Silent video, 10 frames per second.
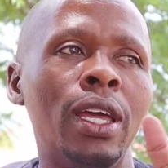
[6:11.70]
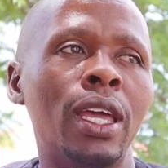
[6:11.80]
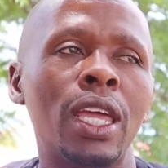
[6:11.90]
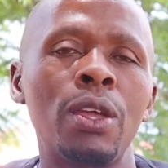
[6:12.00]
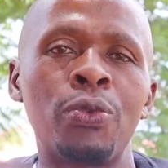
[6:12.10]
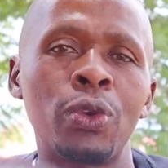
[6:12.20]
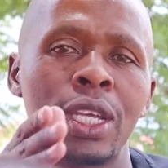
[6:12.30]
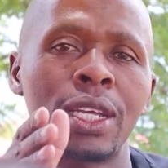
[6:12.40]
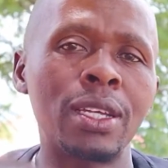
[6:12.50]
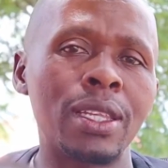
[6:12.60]
If you're
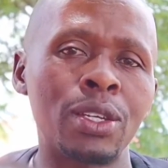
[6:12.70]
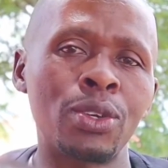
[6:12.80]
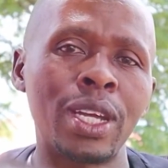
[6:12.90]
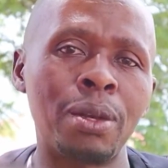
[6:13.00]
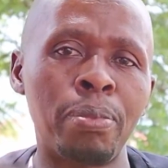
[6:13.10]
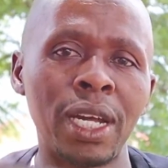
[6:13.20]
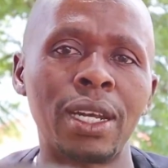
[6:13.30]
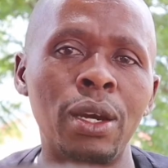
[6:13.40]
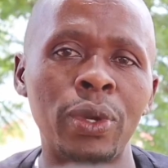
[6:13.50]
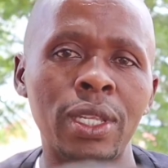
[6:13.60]
thinking that you can
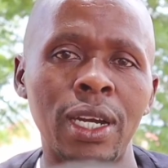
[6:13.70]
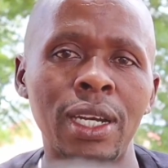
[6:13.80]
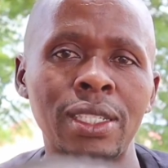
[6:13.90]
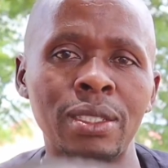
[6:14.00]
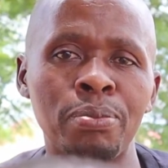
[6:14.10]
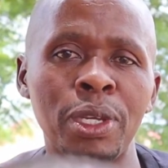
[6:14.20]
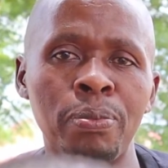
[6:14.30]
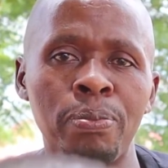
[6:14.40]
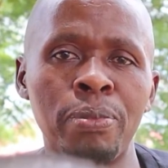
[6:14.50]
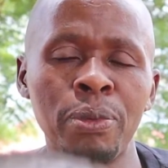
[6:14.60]
partner with us and
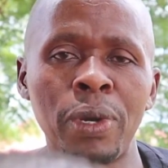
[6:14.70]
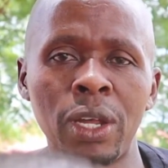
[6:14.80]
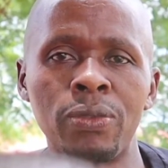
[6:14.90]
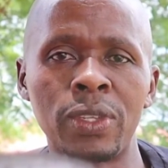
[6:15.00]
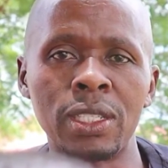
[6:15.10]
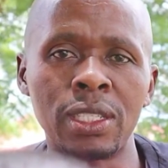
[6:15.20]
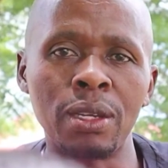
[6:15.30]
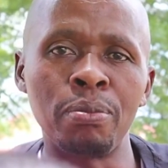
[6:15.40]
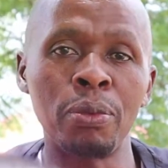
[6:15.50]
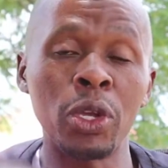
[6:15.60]
be part of this
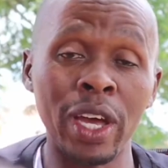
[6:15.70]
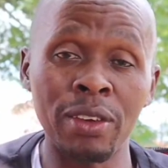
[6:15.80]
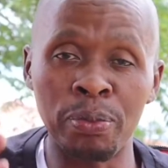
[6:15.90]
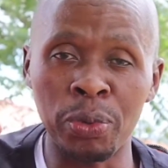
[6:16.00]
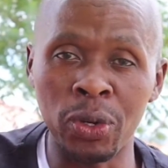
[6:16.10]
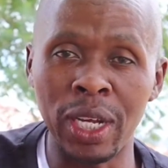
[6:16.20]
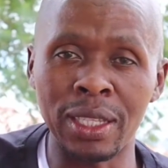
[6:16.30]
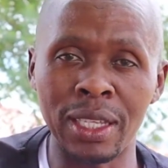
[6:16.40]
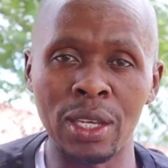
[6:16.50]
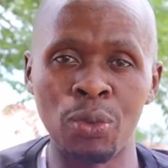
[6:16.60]
thing, maybe you have a
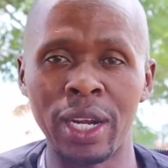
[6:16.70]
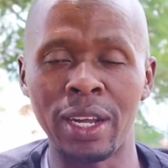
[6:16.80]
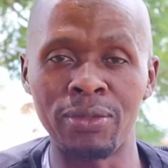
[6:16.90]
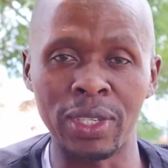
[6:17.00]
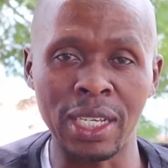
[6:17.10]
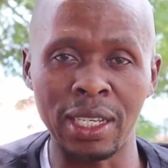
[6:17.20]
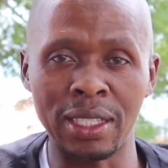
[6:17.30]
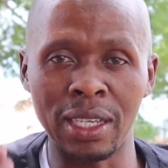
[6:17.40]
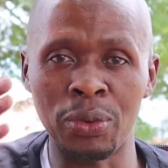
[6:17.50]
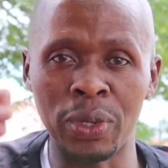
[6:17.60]
product that you want to advertise
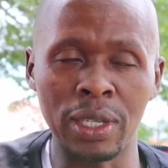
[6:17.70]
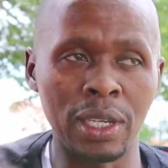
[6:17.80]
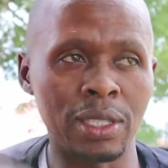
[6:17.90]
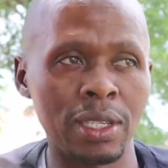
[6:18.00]
here with us,